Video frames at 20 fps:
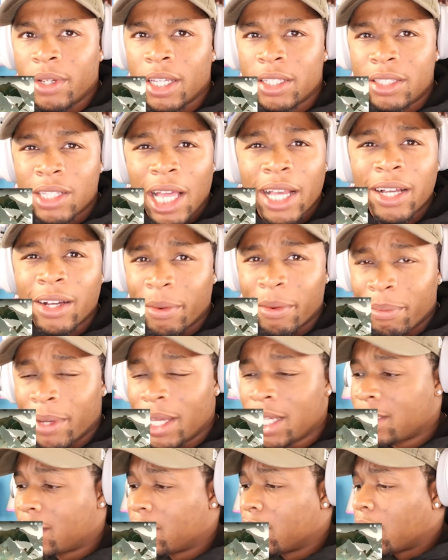It's, like,
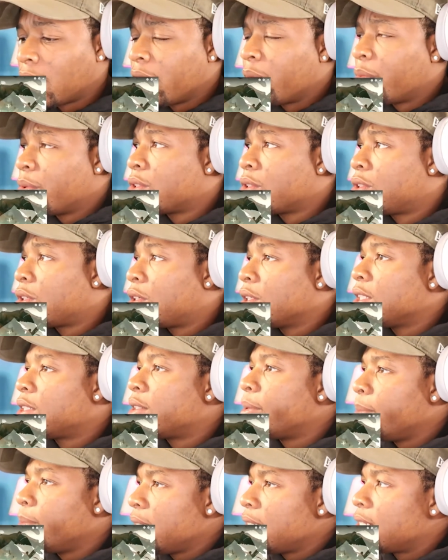amazing. Like, real talk,
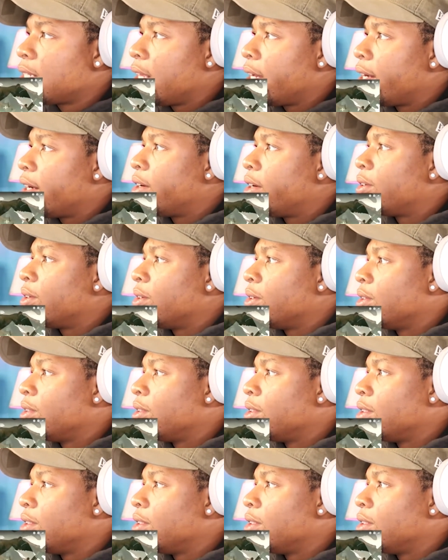it's amazing how,